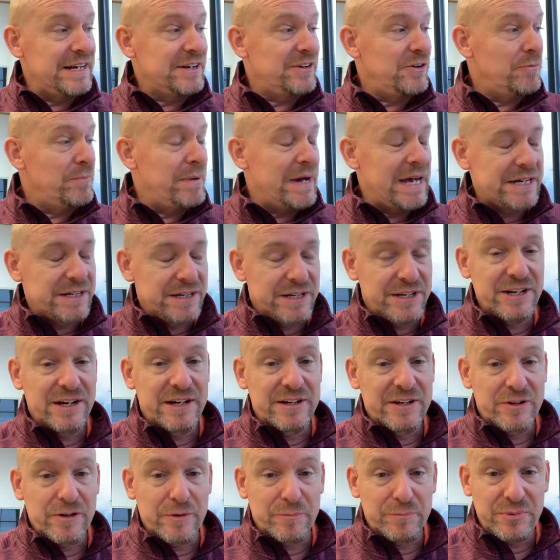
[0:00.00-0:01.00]
go back and get on
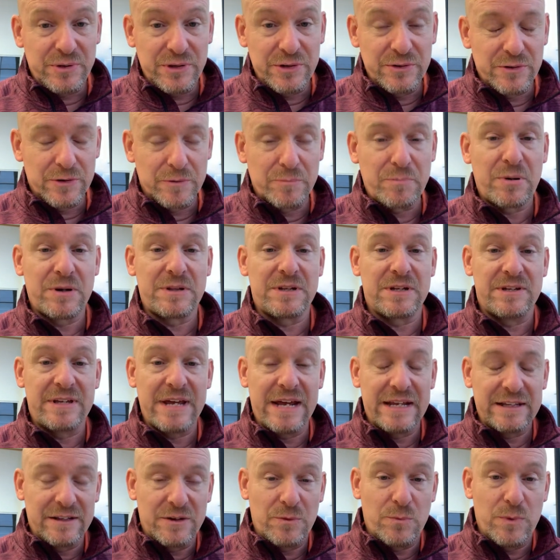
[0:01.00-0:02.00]
the computer and put the
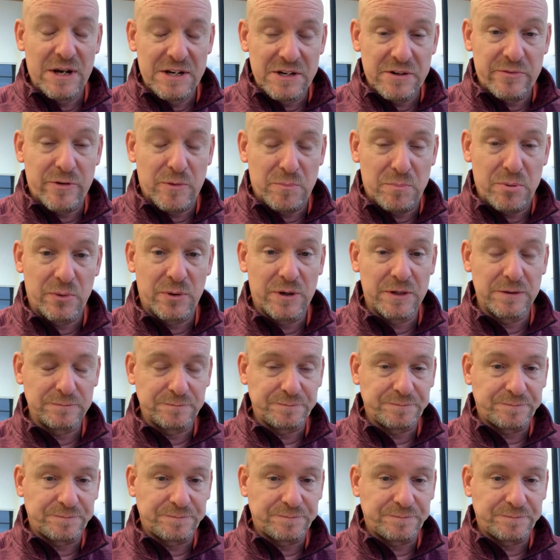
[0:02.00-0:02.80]
daily weather report